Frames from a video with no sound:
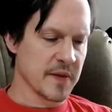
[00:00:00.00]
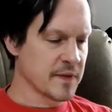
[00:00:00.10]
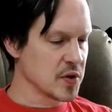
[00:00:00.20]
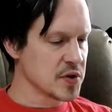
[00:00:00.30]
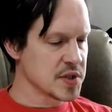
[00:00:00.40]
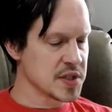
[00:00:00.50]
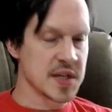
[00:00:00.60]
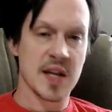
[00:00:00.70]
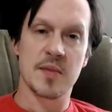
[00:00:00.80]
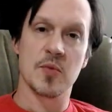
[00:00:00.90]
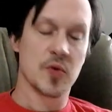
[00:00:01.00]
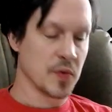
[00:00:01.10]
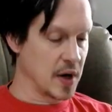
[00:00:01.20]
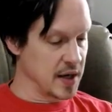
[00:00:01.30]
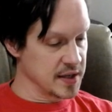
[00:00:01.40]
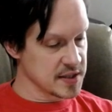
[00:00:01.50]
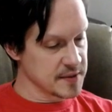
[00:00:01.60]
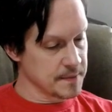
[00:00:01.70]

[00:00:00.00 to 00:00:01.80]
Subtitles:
first to see the moon rise.